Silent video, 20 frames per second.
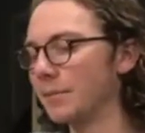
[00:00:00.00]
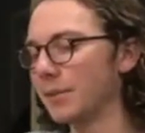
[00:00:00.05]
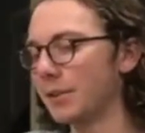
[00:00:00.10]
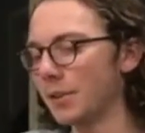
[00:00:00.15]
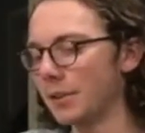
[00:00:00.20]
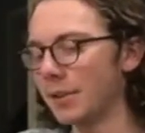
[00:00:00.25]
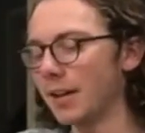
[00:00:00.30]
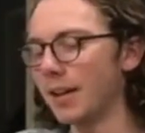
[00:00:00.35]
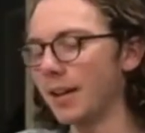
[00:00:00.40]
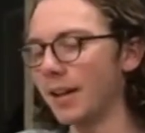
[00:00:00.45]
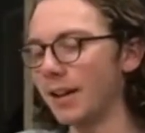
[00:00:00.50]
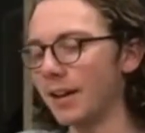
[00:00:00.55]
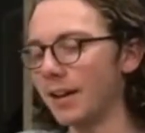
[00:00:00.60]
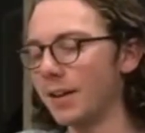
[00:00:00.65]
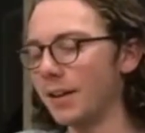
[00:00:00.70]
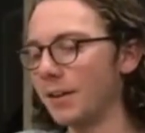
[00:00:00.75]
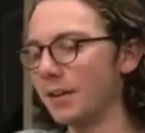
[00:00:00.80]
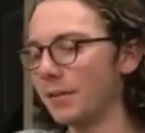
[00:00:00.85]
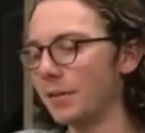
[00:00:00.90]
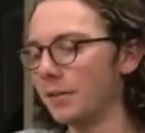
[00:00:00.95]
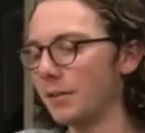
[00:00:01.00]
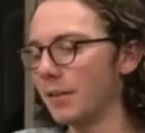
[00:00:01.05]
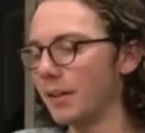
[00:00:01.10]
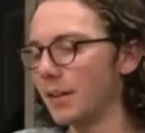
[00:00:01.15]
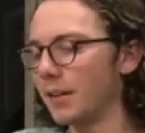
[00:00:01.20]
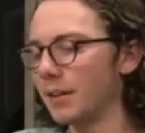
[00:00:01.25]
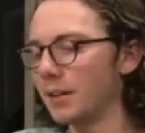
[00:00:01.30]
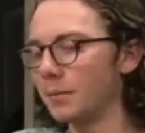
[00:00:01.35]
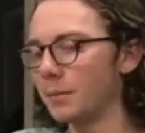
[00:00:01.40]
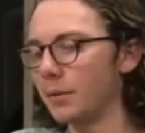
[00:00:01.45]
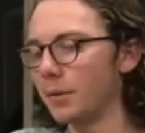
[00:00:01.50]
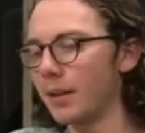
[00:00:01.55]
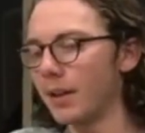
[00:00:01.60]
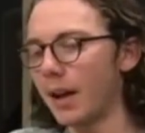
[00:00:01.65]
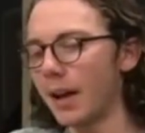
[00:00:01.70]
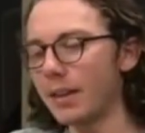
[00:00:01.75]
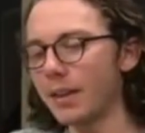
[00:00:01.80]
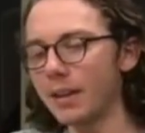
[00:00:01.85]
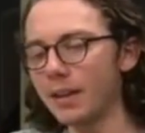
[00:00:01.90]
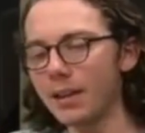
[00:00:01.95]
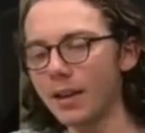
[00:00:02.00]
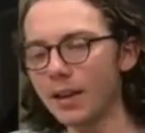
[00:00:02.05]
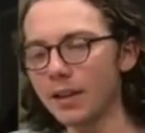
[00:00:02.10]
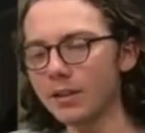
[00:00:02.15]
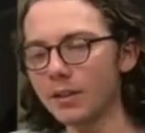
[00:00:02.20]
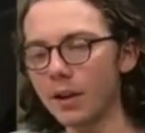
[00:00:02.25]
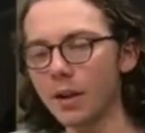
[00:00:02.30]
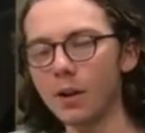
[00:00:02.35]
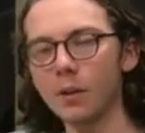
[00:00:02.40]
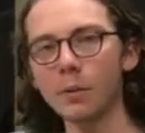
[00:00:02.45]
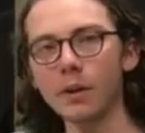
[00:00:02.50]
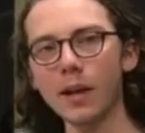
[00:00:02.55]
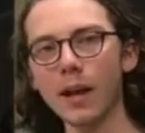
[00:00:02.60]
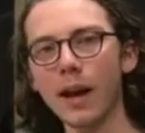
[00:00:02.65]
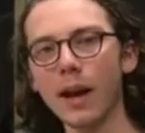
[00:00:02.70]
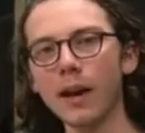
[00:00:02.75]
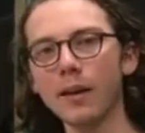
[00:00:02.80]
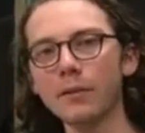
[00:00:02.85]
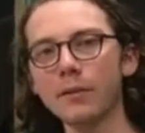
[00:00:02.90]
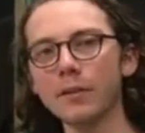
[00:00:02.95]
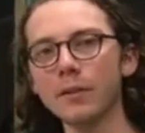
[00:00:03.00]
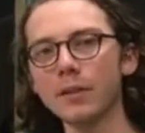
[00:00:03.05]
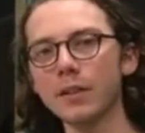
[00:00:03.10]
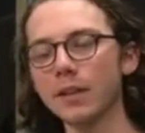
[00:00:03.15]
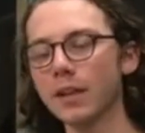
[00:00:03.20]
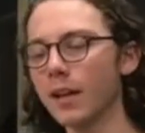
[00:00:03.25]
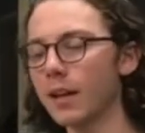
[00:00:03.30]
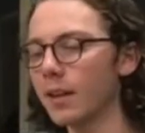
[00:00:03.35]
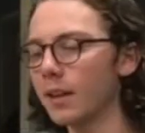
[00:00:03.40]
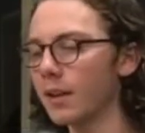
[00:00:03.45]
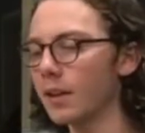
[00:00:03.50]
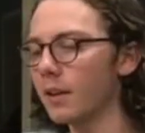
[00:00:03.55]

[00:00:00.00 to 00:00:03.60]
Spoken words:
So yeah, very good point. I think that's all we have for today,